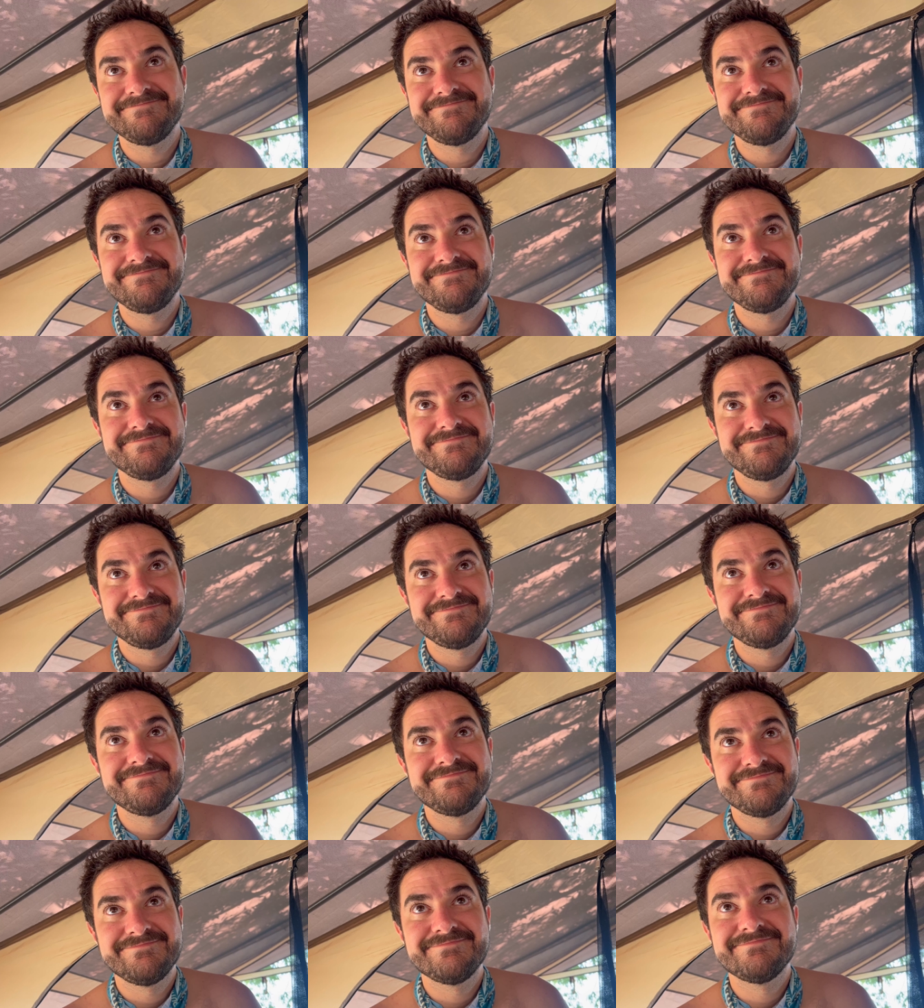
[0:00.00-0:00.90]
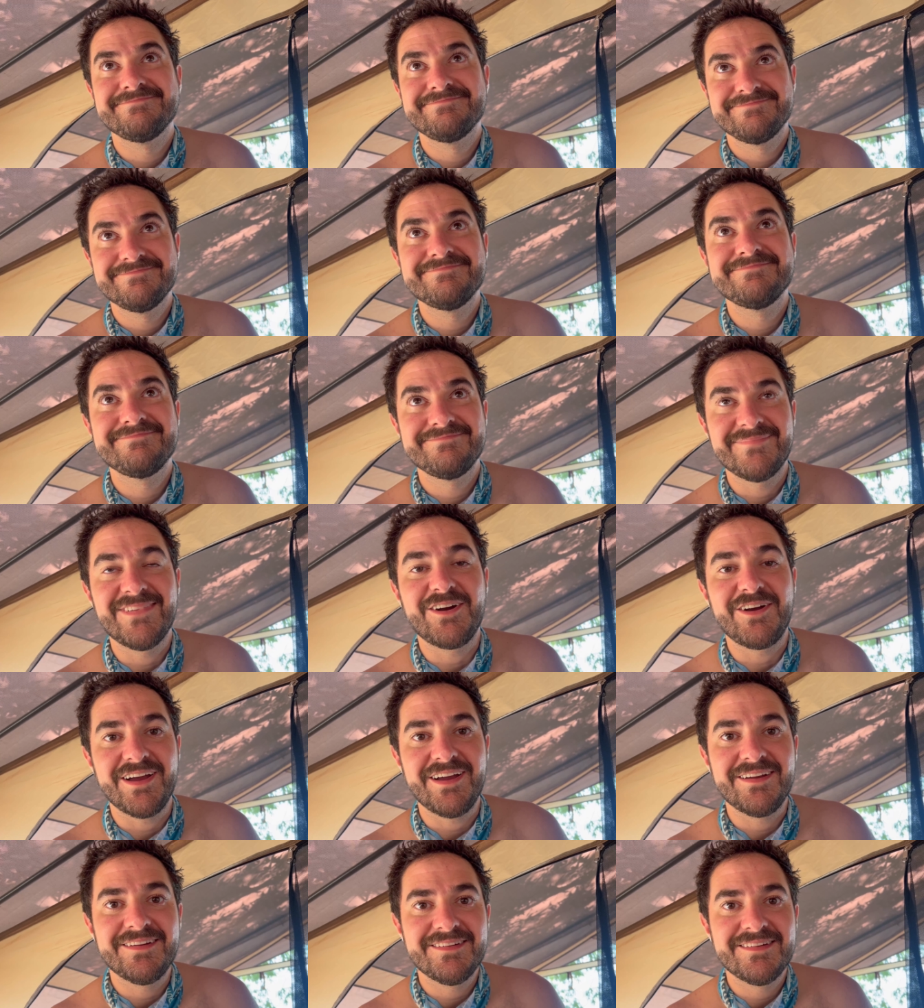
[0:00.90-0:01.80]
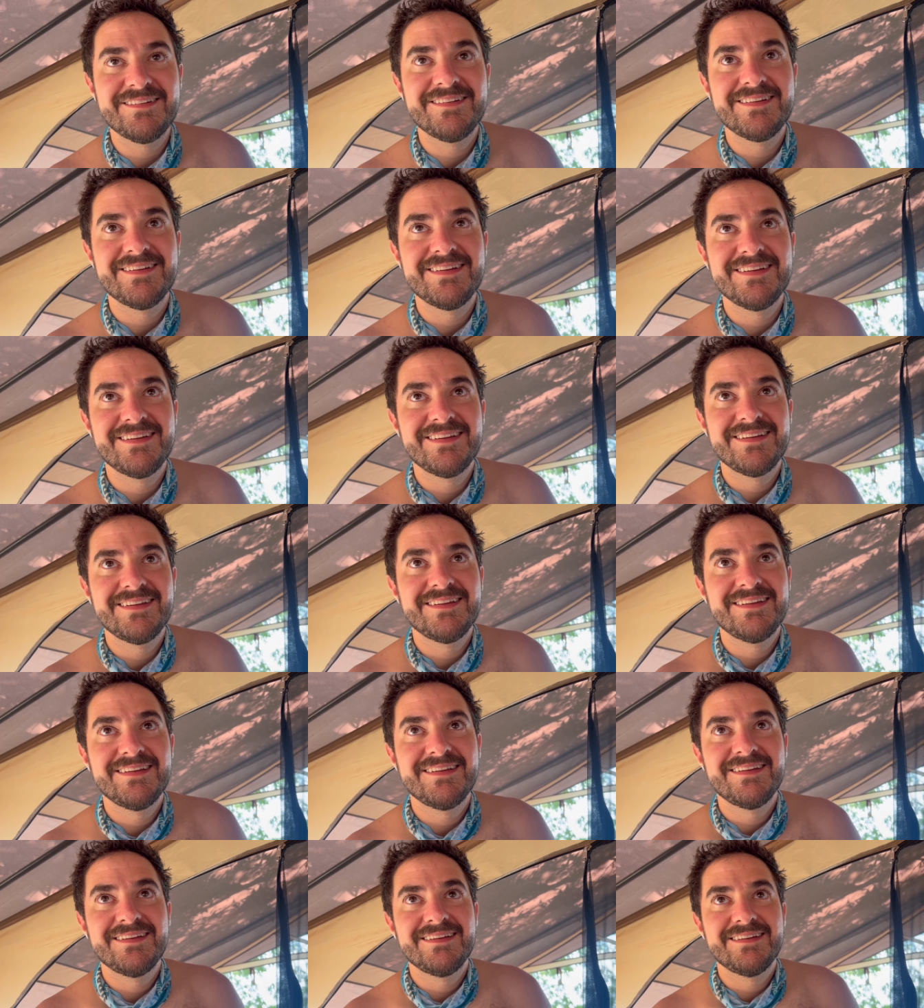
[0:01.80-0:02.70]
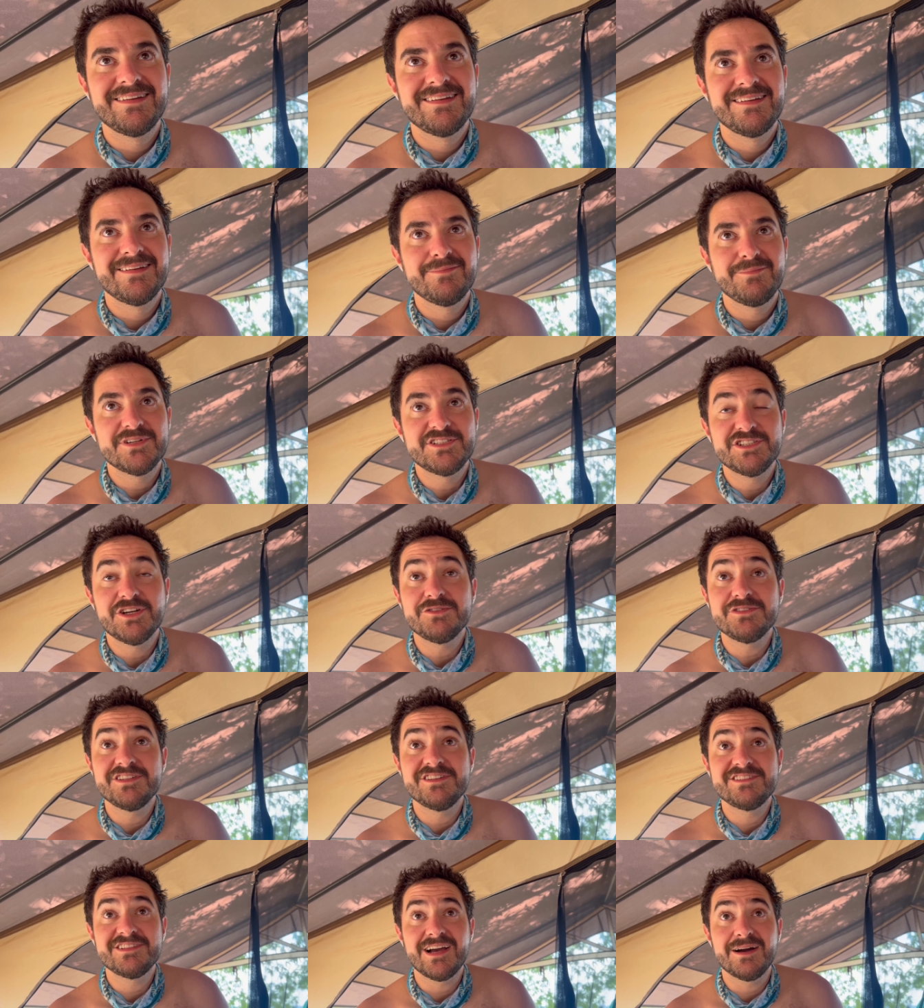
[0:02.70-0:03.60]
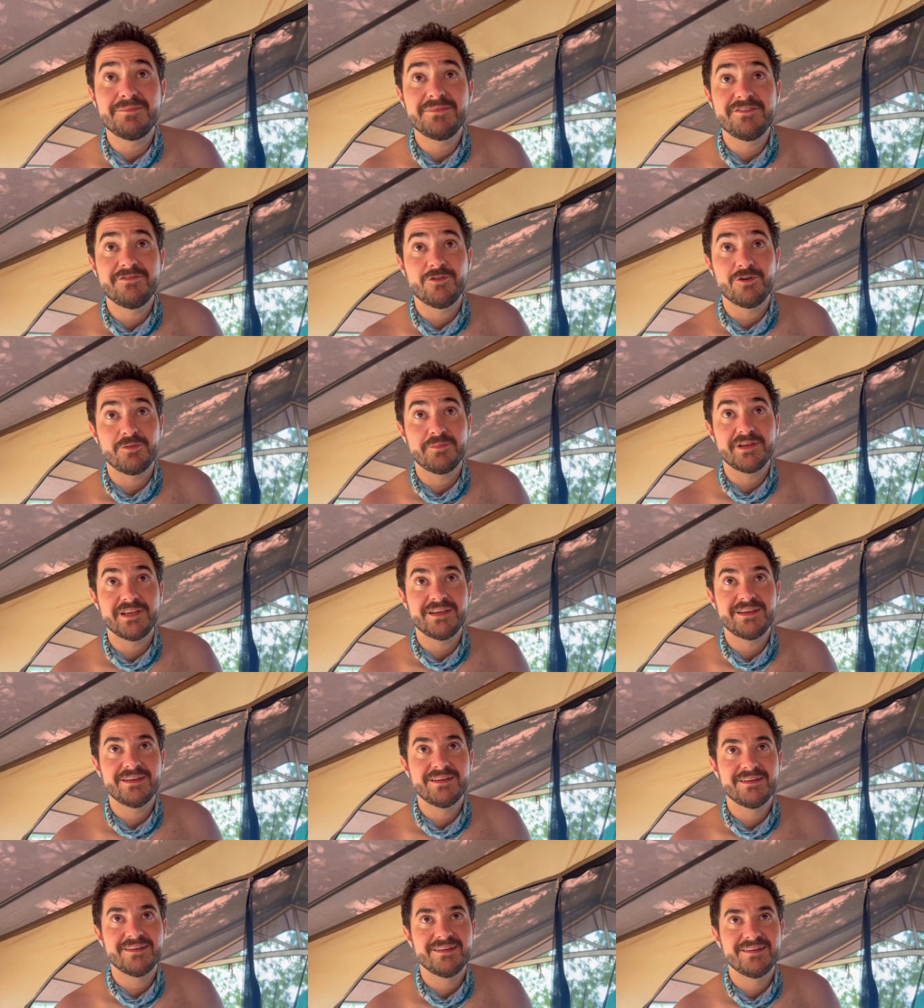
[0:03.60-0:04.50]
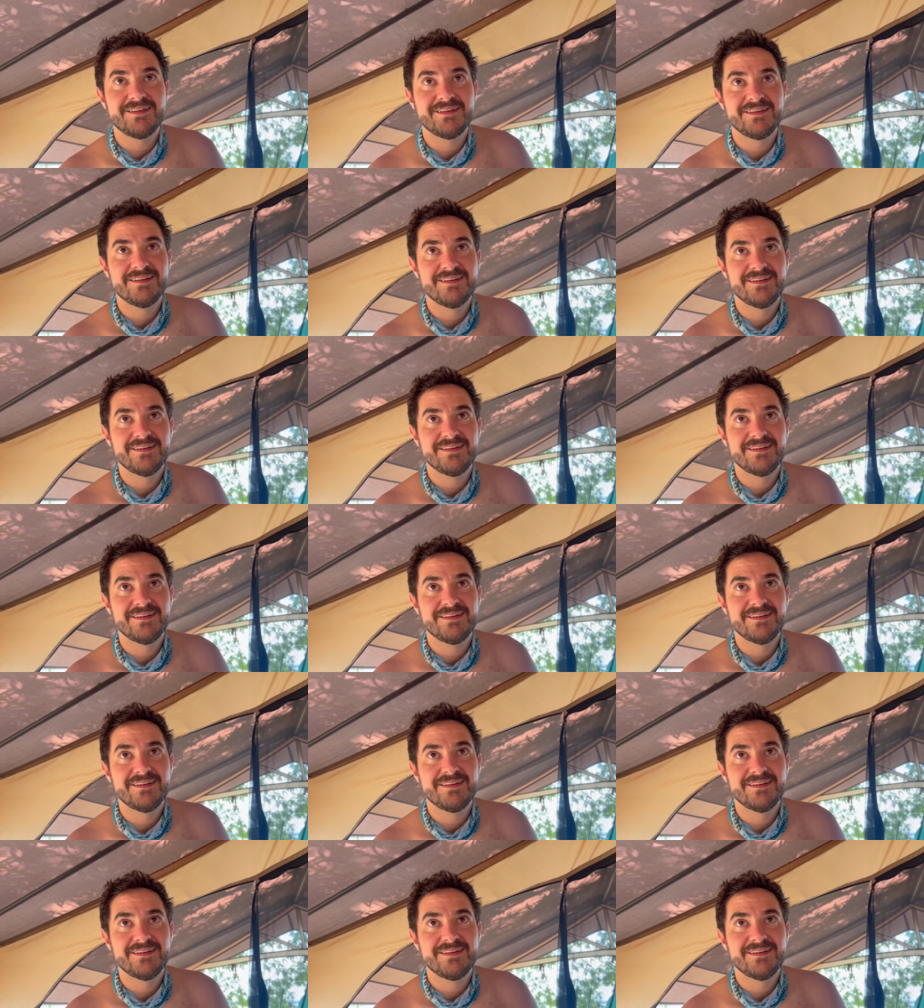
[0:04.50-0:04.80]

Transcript: Yeah, get out Dan. Okay. But Josie, you know. But Josie's coming for me. Yeah.